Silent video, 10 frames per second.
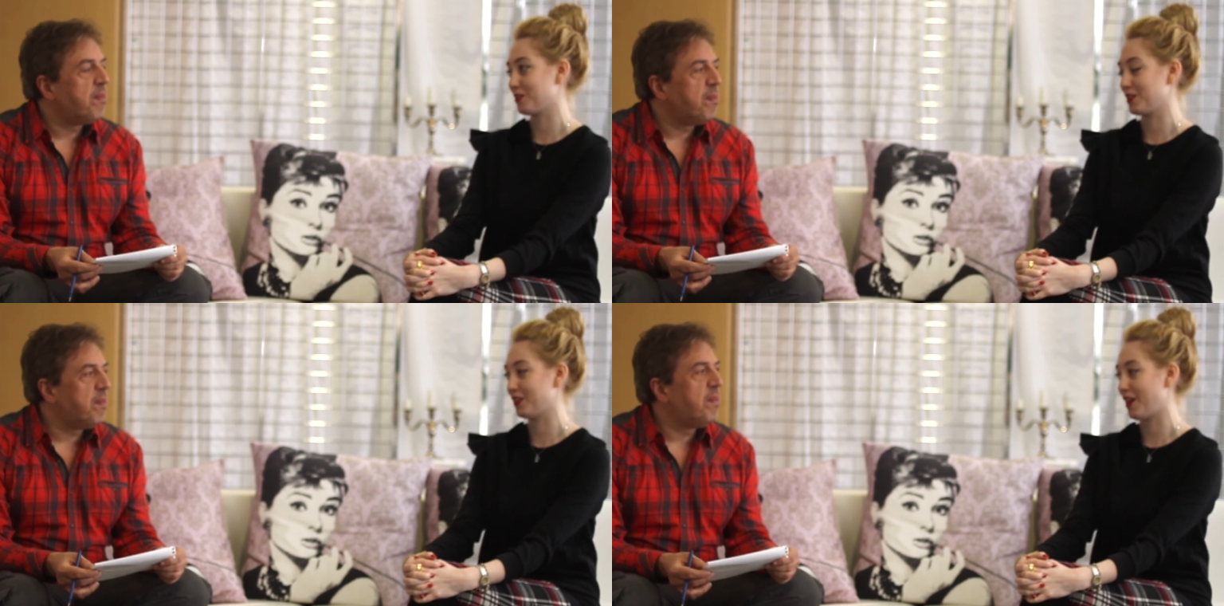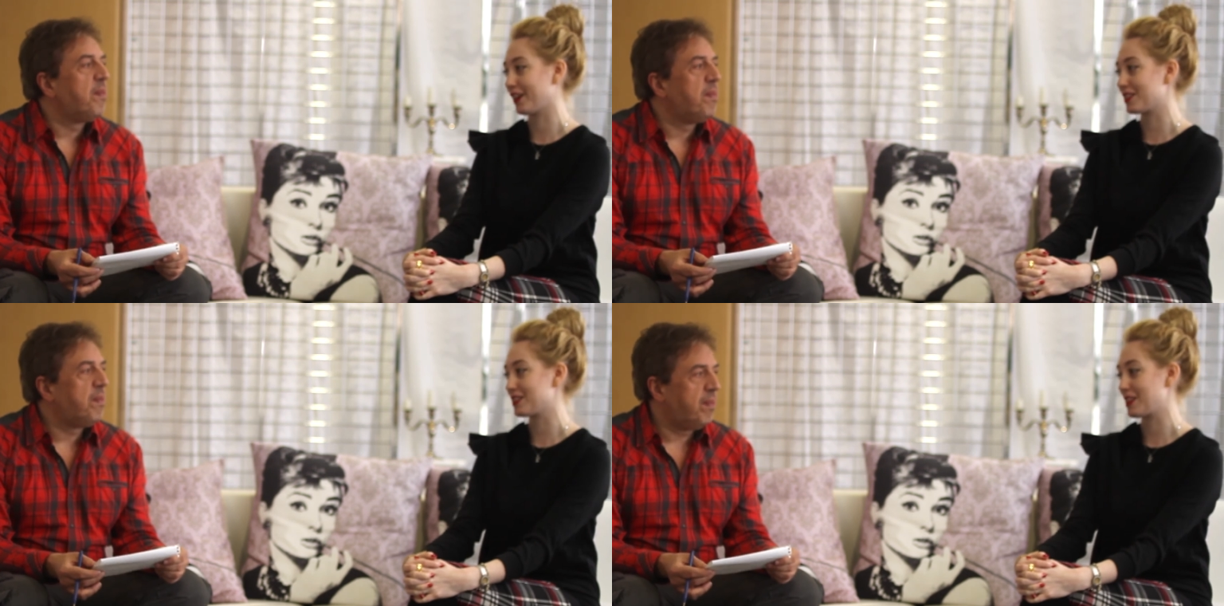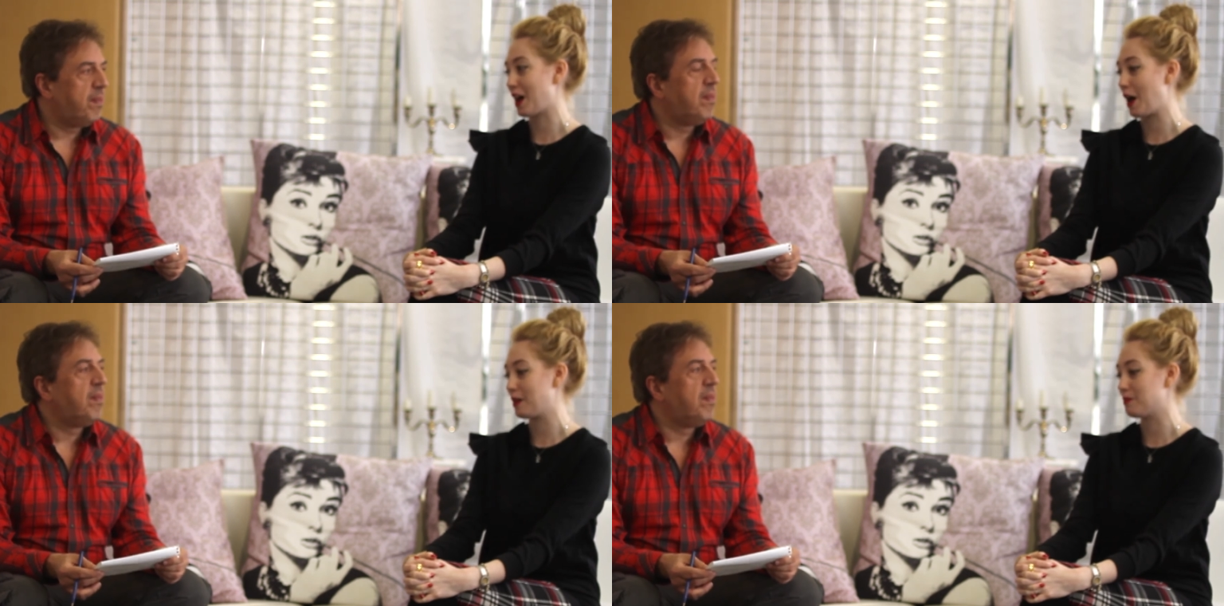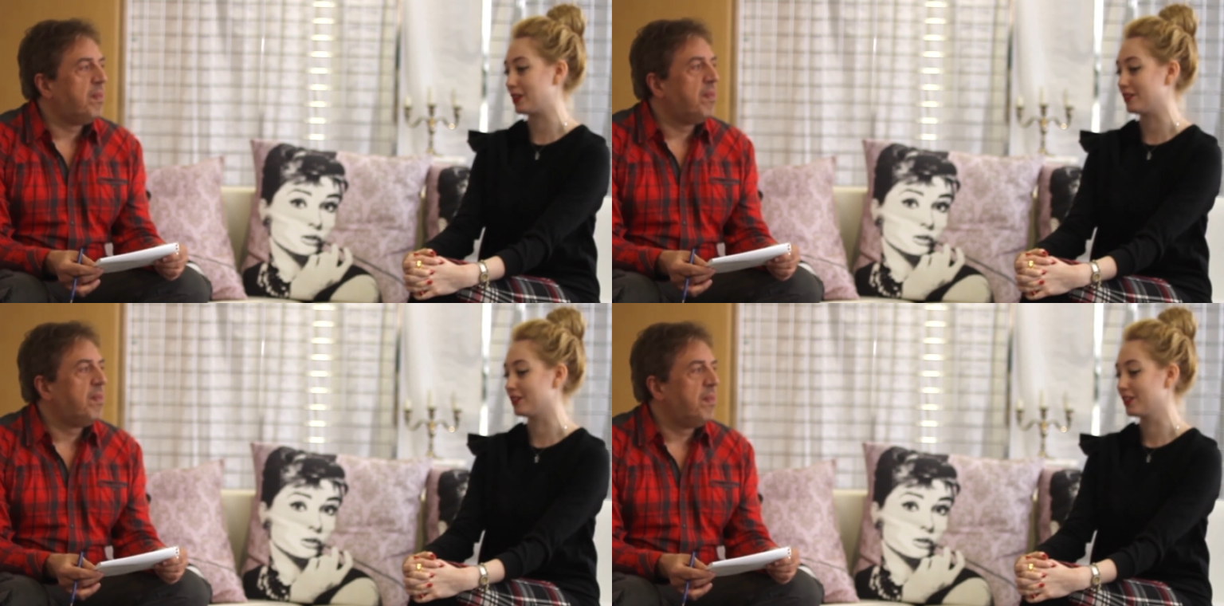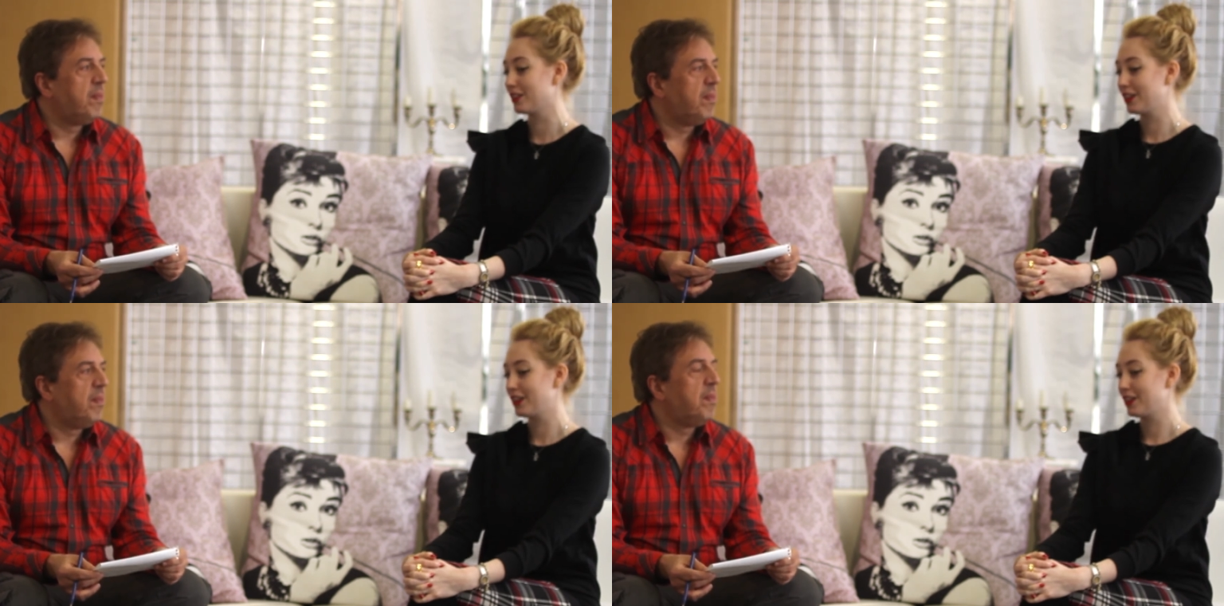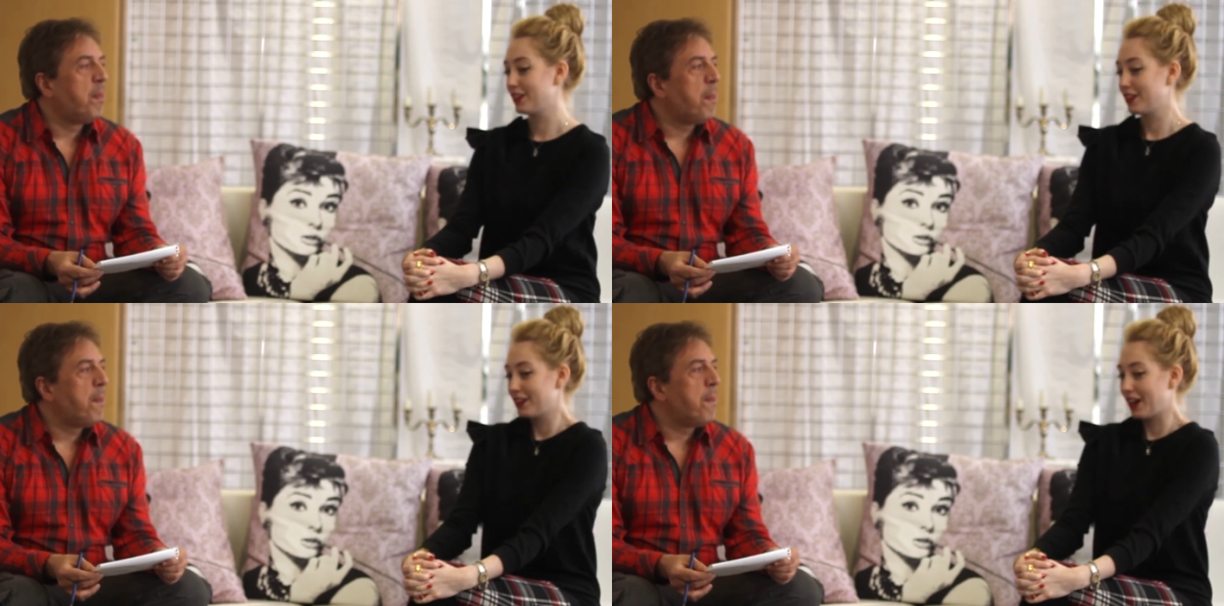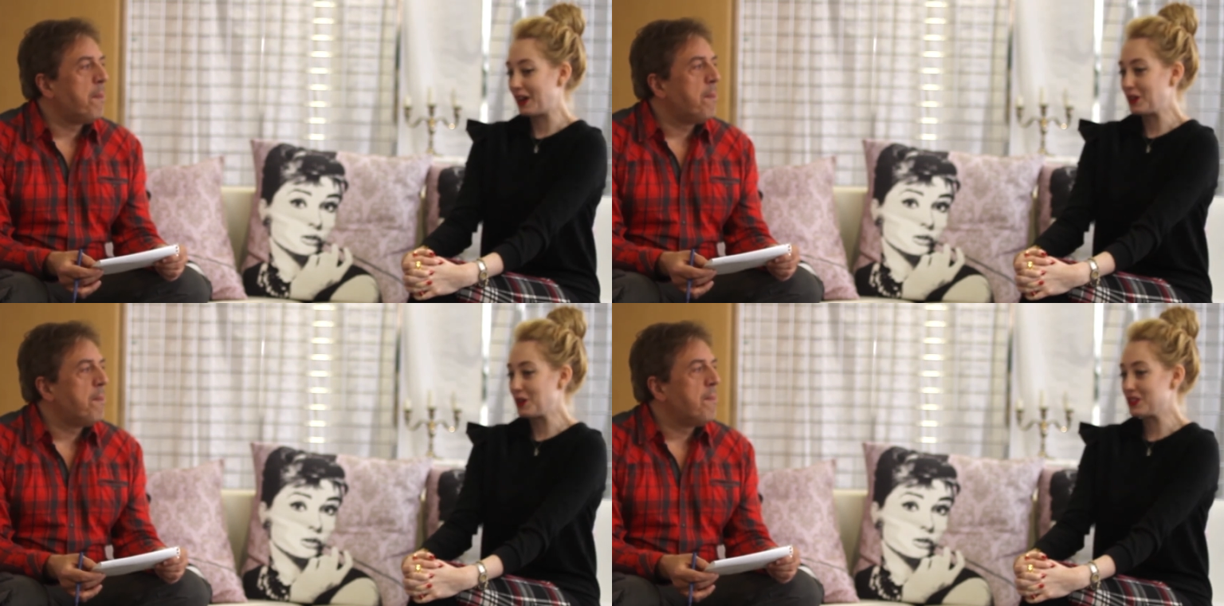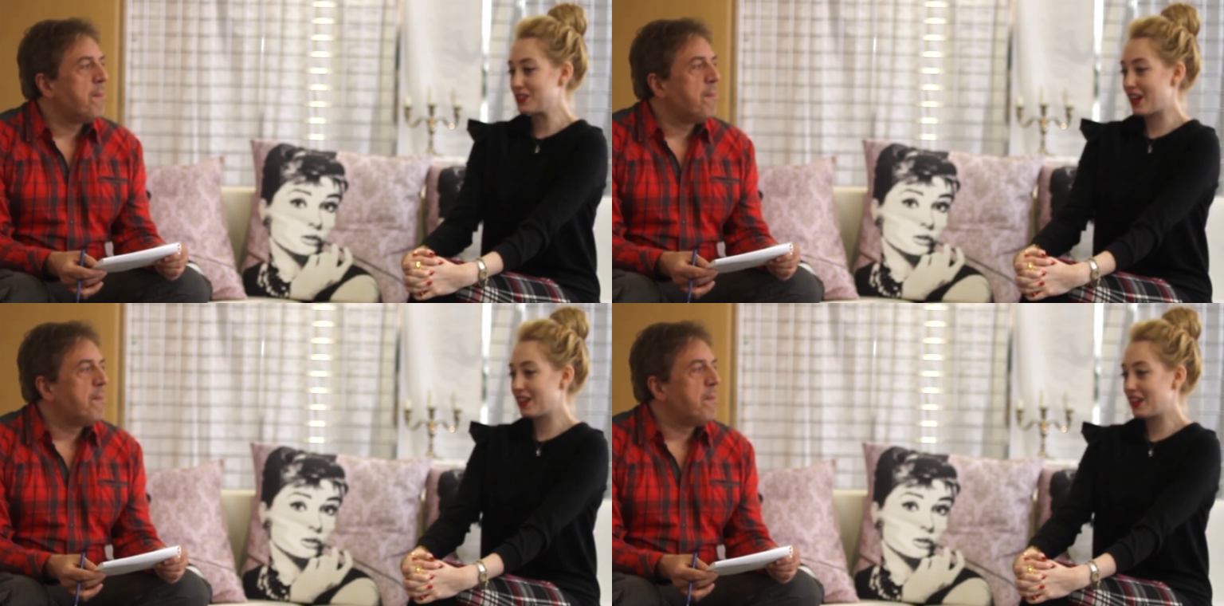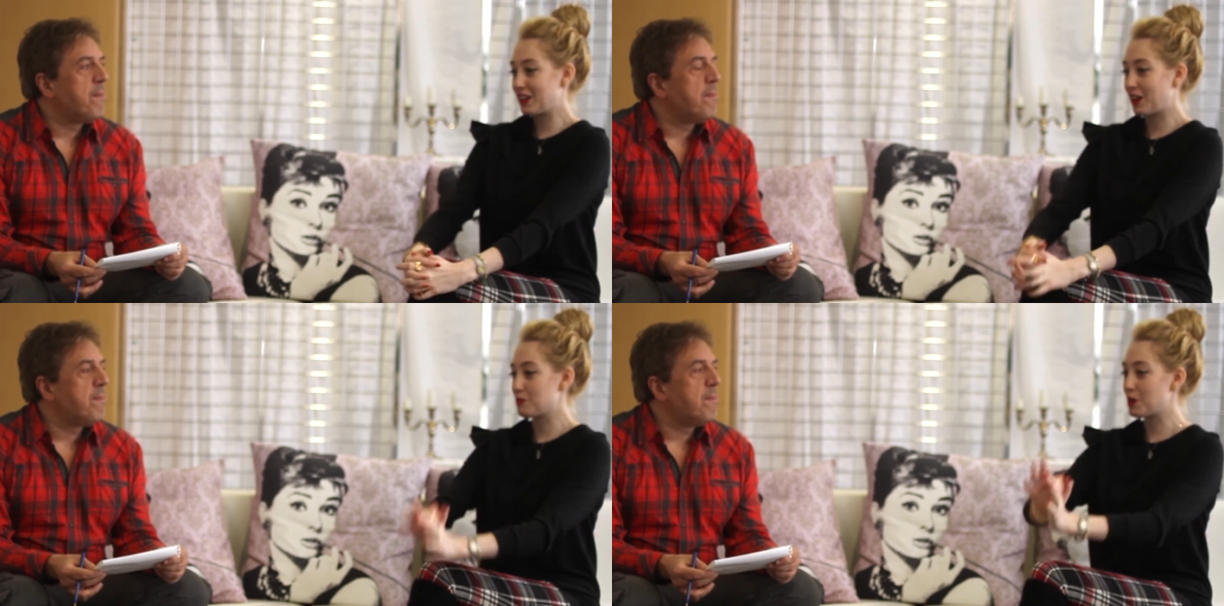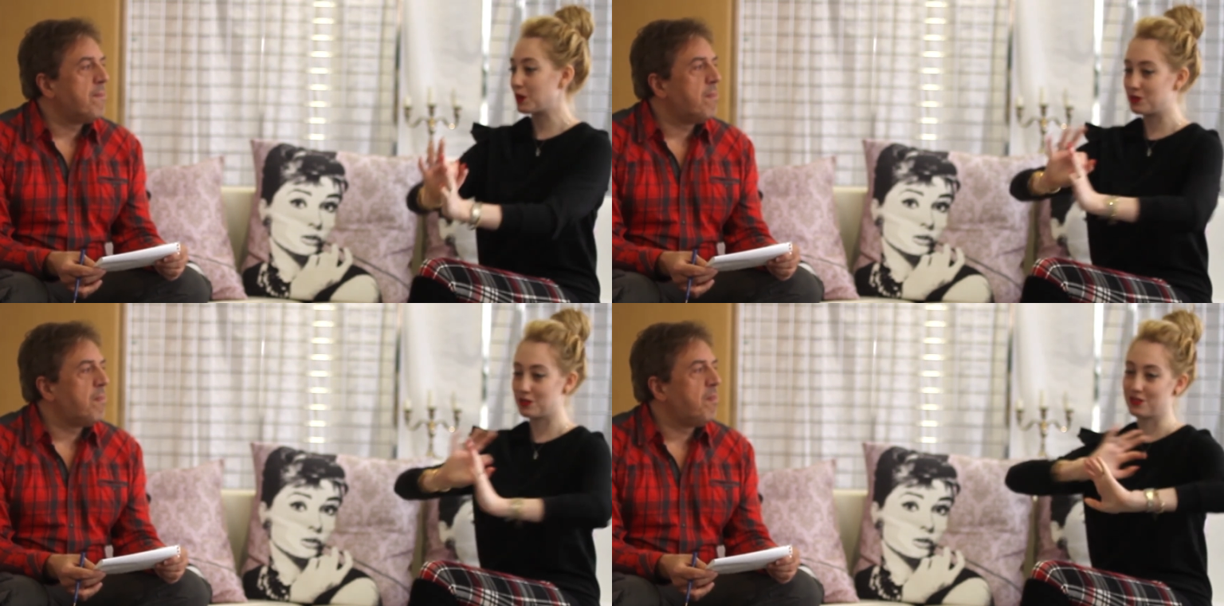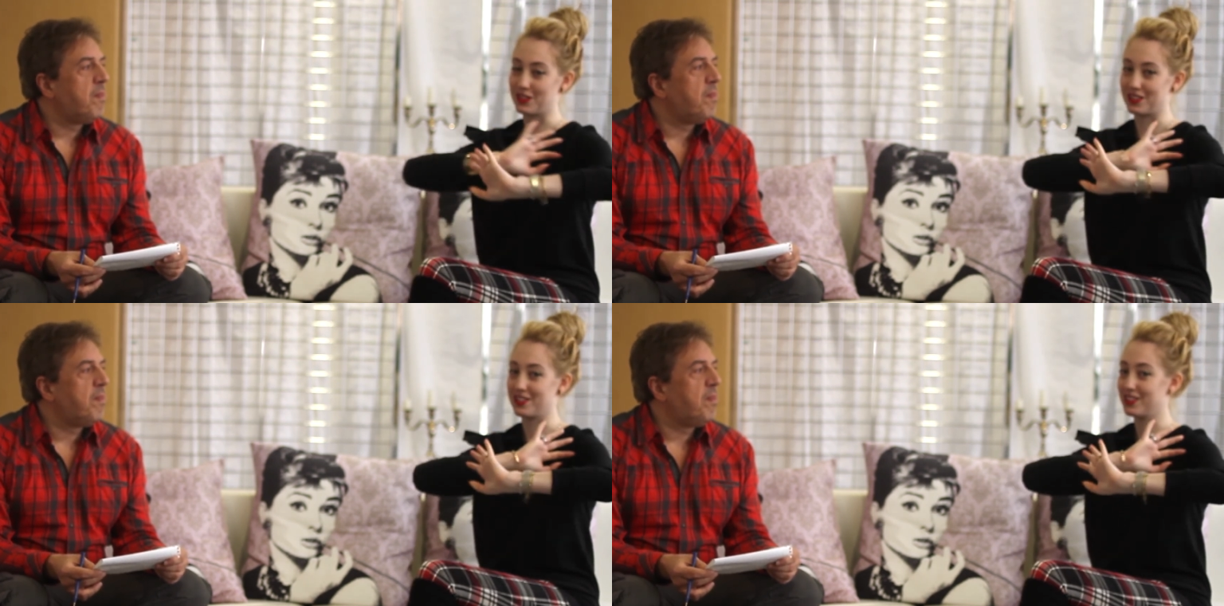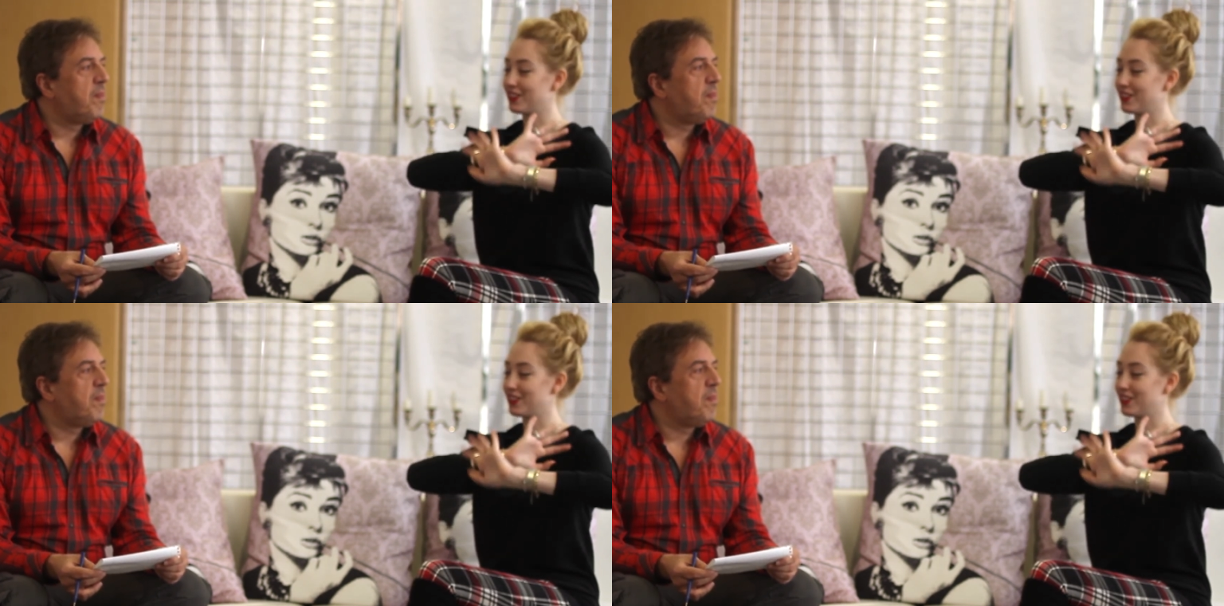Speaker 1: for the longest time, and I don't know, standing on the Pont Neuf and